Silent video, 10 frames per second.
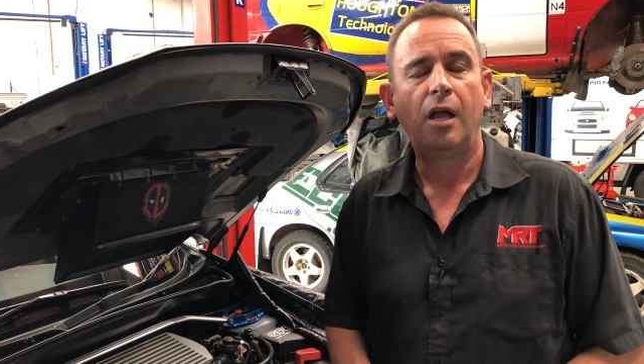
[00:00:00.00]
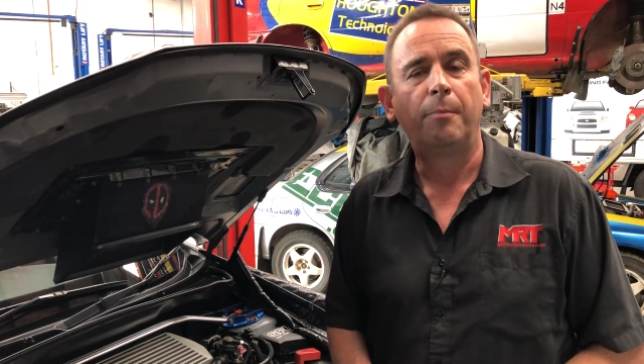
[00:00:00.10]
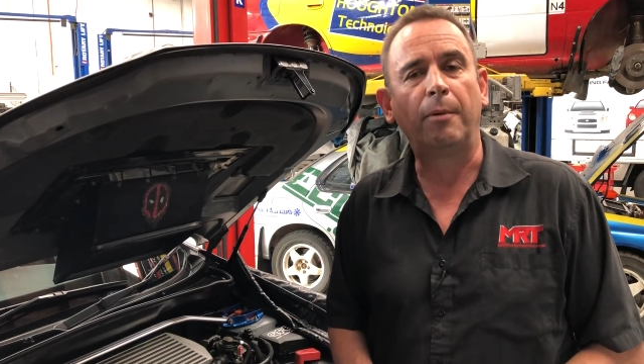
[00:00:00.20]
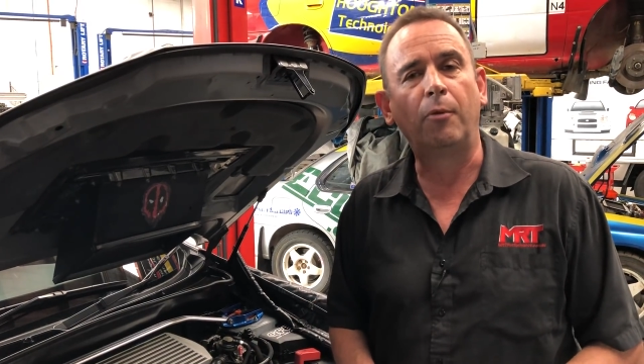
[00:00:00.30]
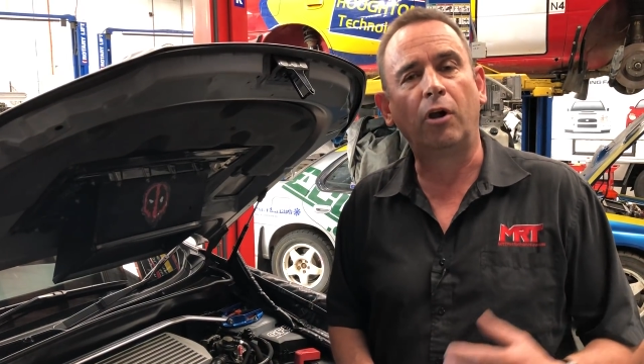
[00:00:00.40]

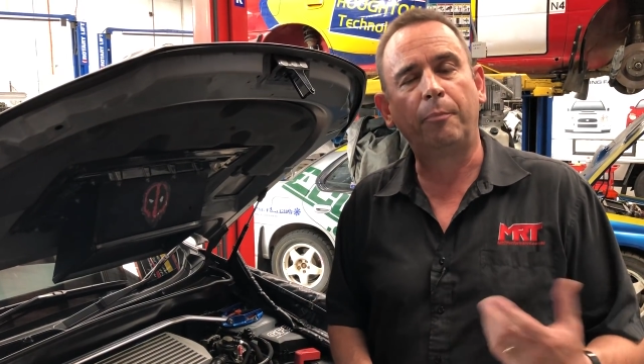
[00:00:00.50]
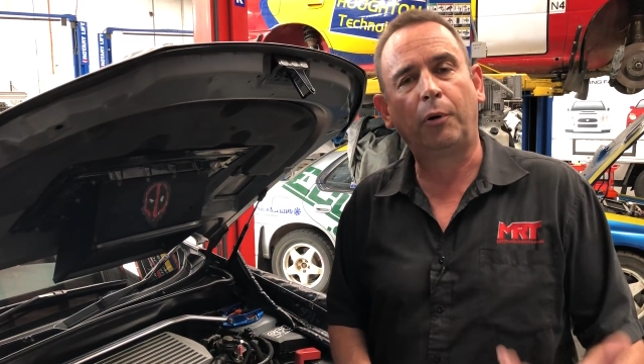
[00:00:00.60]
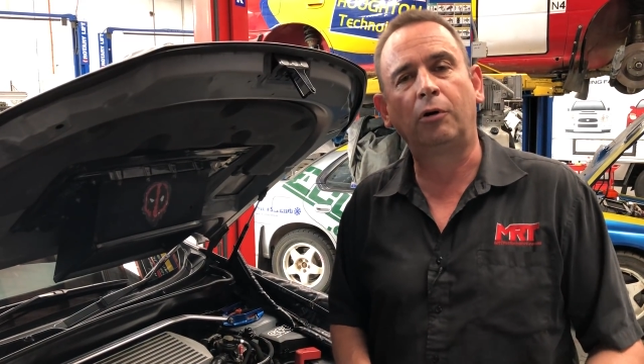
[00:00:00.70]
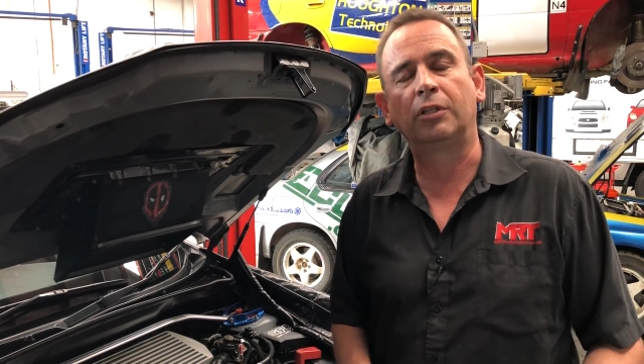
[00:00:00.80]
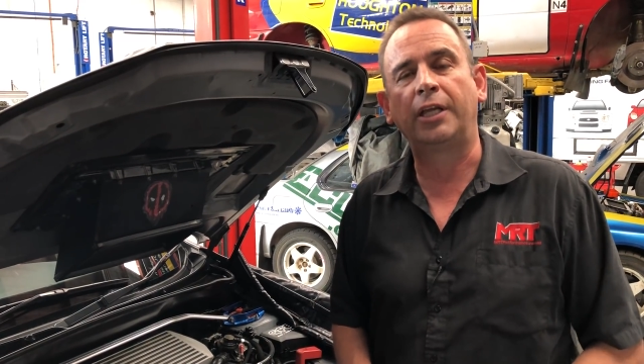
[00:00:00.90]
But more
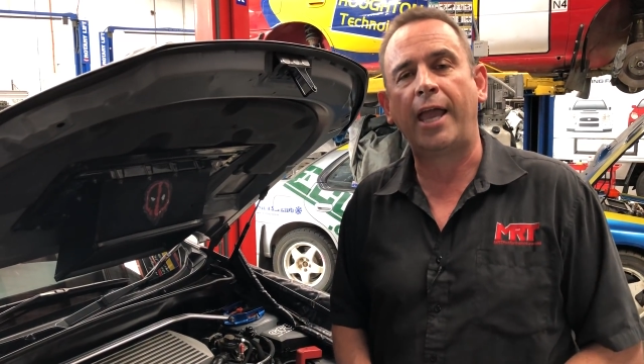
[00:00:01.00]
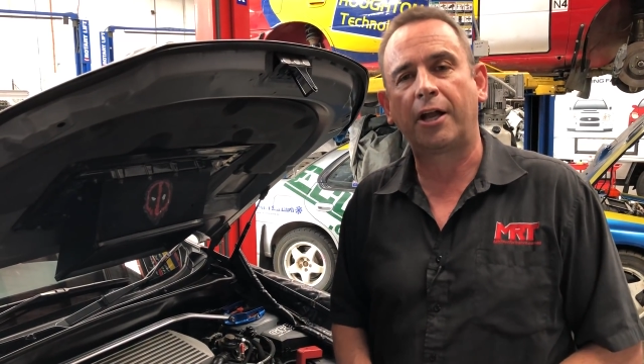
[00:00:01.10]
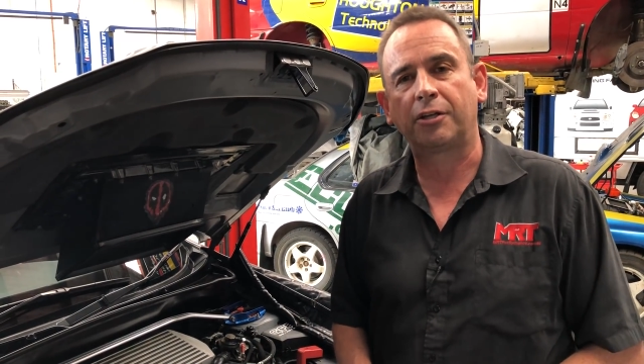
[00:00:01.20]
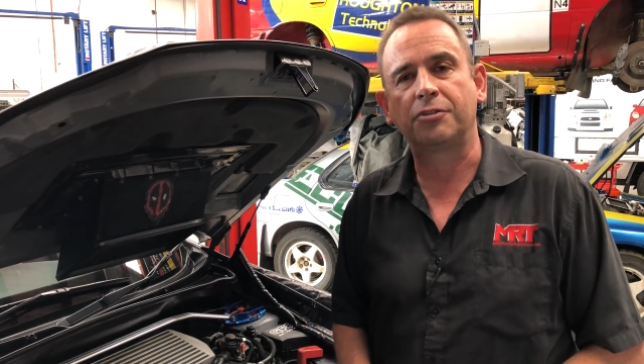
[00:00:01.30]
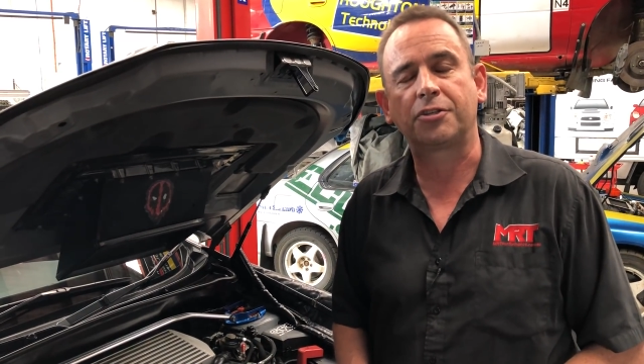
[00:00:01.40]
importantly,
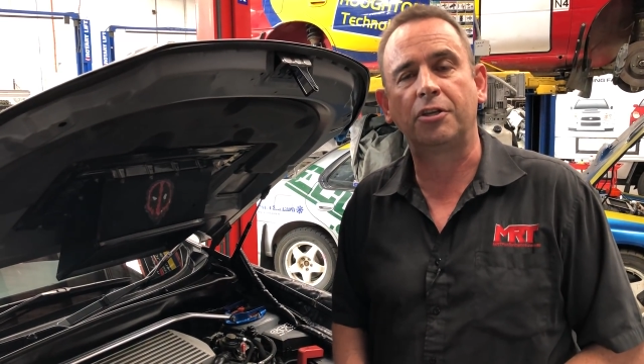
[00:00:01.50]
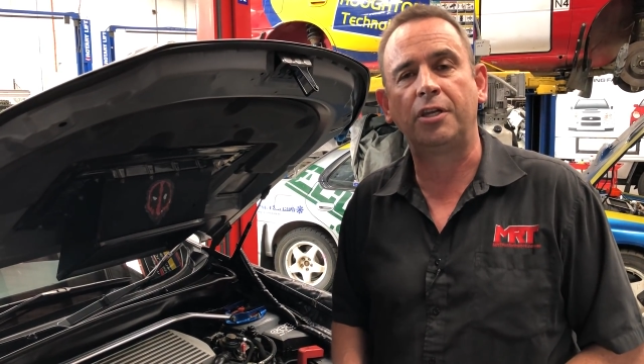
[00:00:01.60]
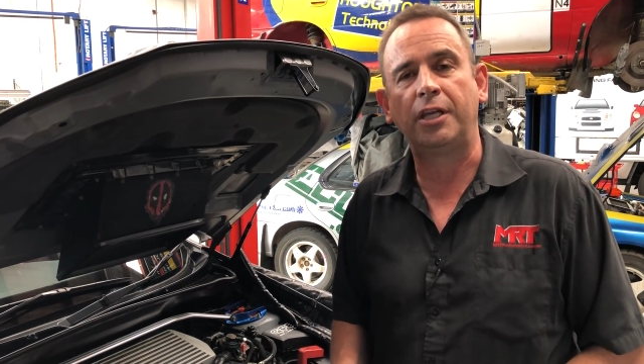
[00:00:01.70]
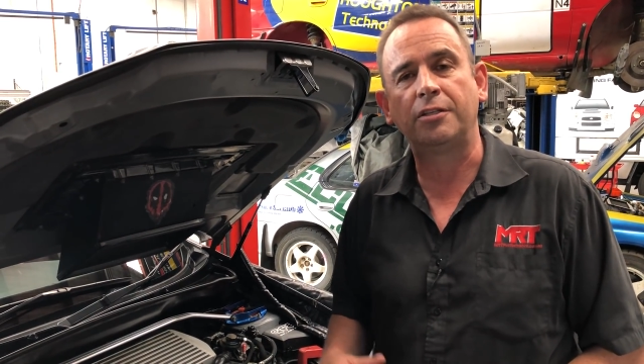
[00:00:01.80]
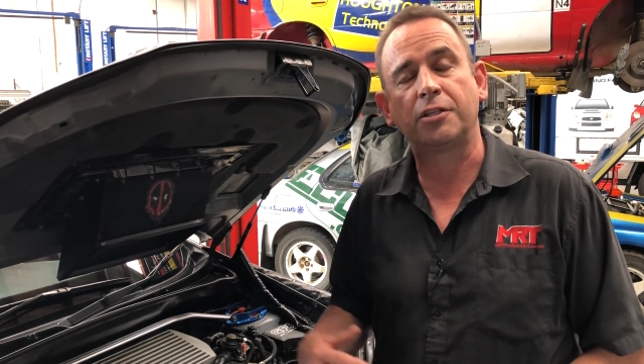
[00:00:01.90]
our
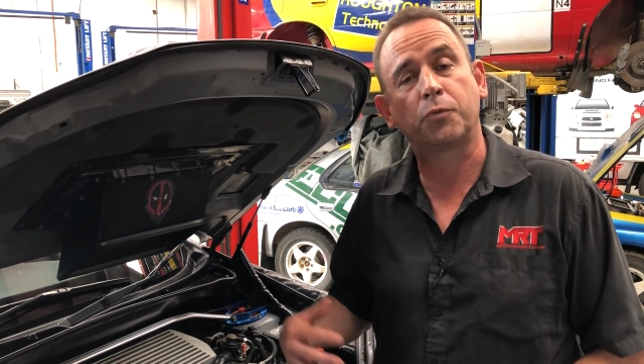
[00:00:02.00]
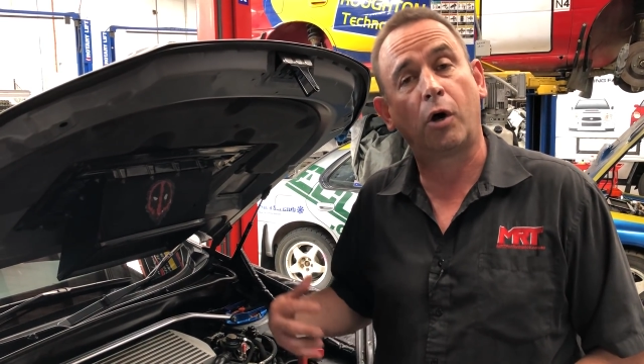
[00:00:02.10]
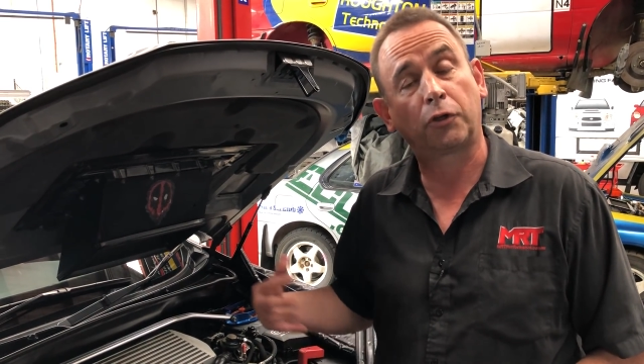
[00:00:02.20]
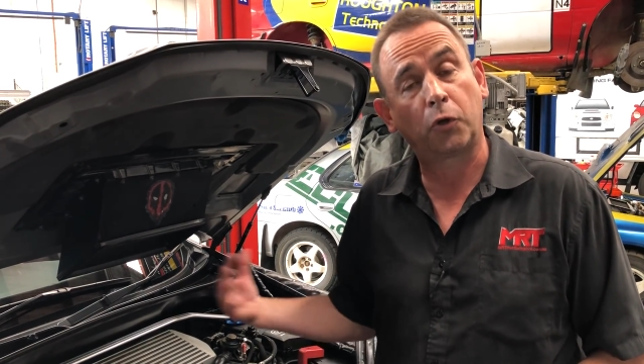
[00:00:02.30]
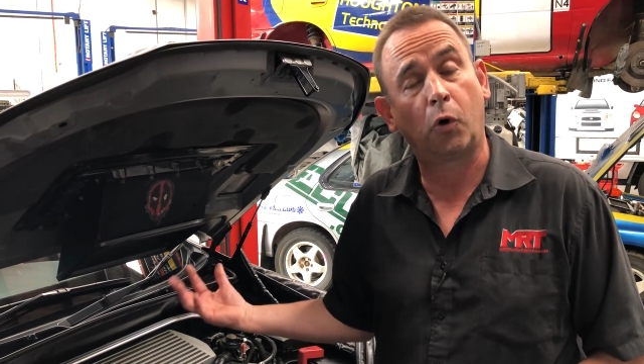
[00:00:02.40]
concern is
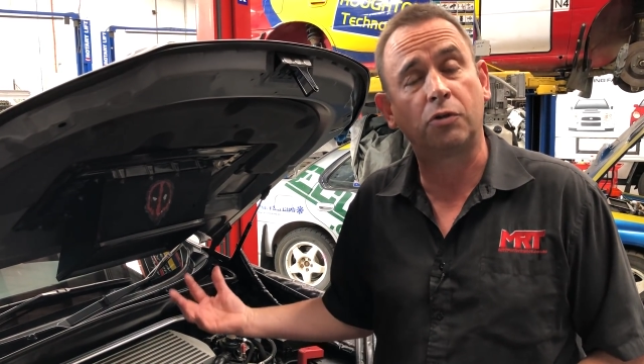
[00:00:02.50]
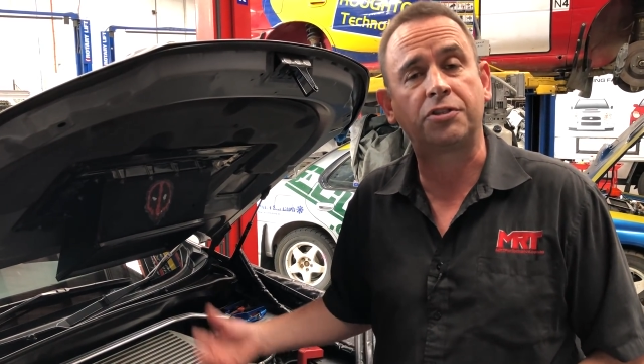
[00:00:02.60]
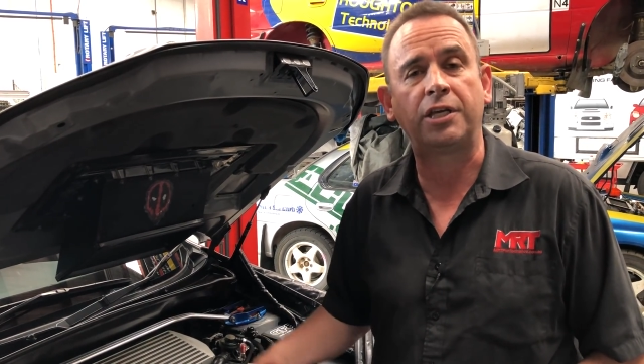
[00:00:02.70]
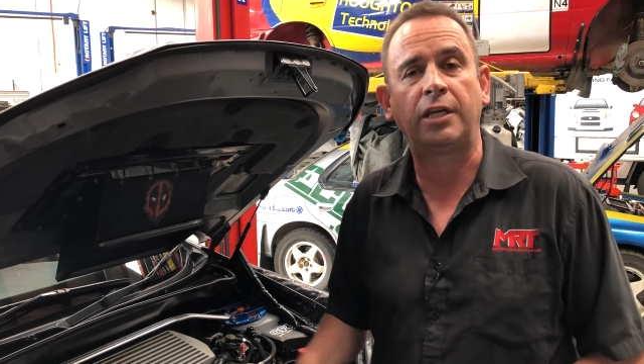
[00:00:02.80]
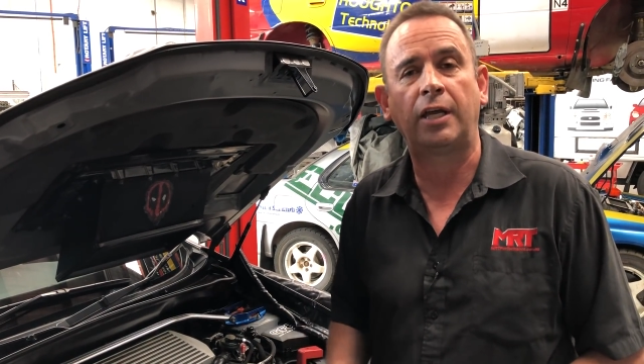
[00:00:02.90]
what
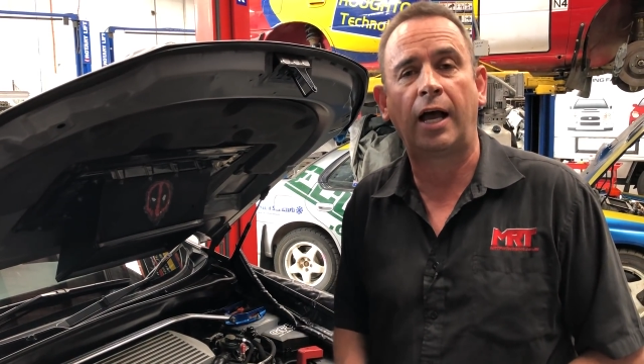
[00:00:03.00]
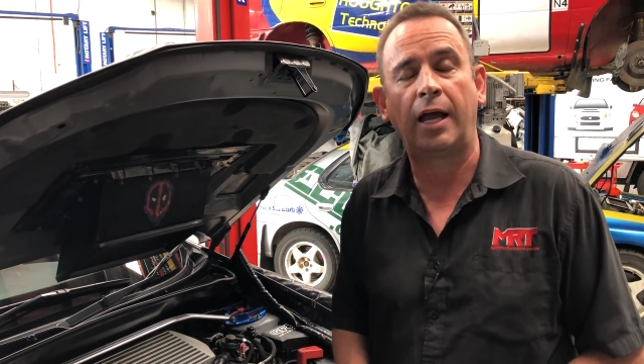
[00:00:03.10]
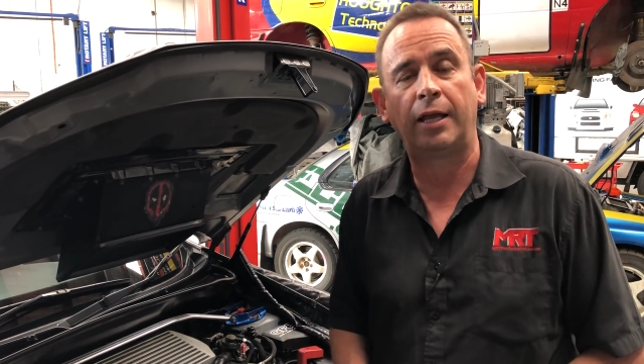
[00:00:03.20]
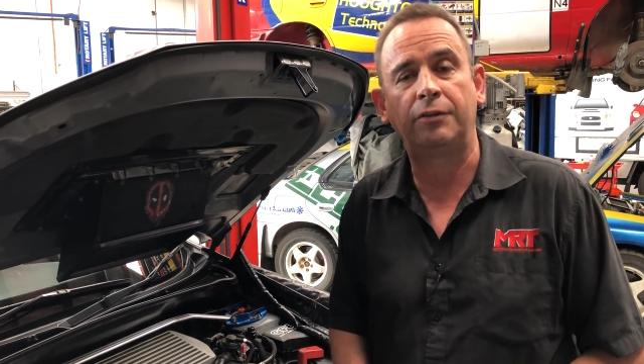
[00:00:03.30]
caused the